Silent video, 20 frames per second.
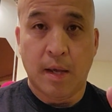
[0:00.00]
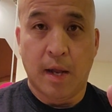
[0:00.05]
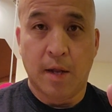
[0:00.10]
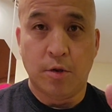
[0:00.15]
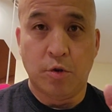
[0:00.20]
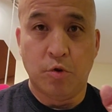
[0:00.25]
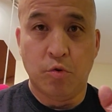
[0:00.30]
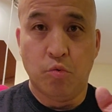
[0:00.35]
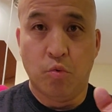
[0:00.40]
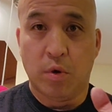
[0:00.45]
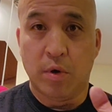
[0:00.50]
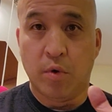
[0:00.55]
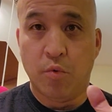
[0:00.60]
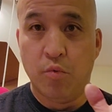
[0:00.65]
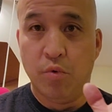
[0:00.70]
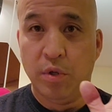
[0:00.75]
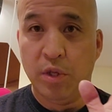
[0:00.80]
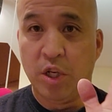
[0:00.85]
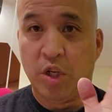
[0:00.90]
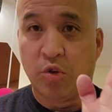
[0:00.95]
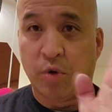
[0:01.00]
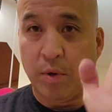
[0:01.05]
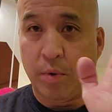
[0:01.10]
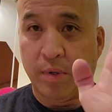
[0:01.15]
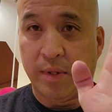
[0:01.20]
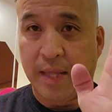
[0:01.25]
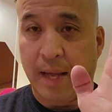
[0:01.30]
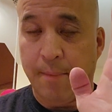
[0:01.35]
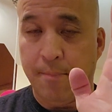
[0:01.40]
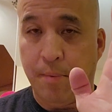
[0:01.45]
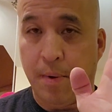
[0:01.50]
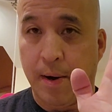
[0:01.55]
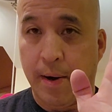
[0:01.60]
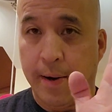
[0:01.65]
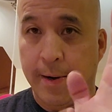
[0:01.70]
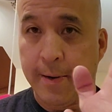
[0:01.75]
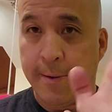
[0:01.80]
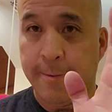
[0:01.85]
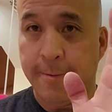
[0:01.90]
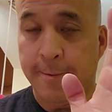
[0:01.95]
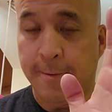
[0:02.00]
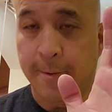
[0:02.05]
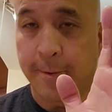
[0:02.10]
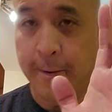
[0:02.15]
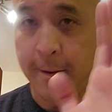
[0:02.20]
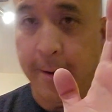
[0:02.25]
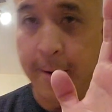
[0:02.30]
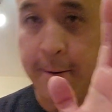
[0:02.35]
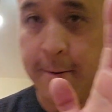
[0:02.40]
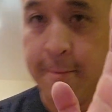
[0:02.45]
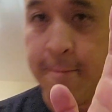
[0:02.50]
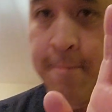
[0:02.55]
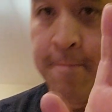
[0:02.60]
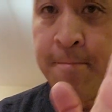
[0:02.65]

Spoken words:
and you want to really strike with that part, okay?